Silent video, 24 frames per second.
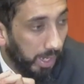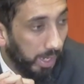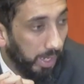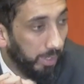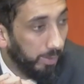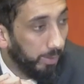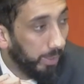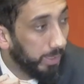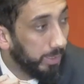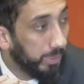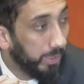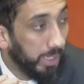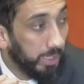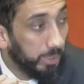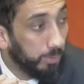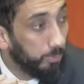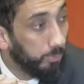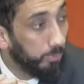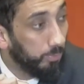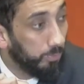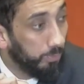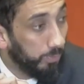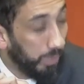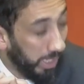And
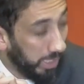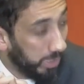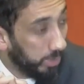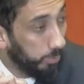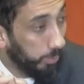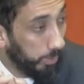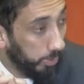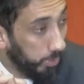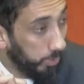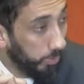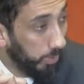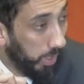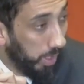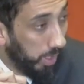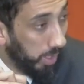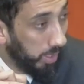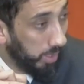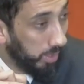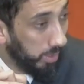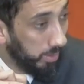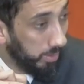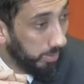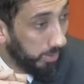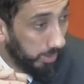then that's what you
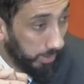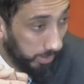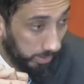are,